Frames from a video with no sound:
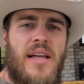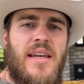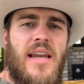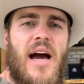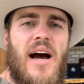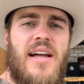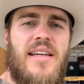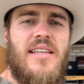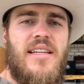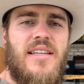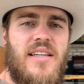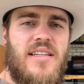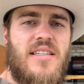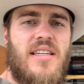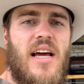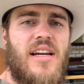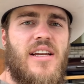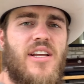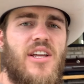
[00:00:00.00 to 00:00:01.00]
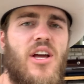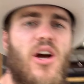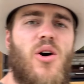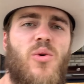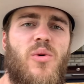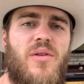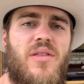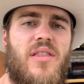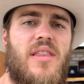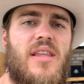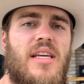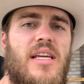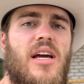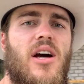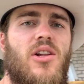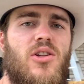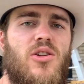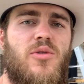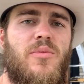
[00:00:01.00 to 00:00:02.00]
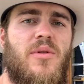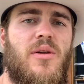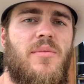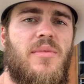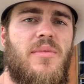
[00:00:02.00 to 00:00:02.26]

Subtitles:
Now, I did decide to go with the aluminum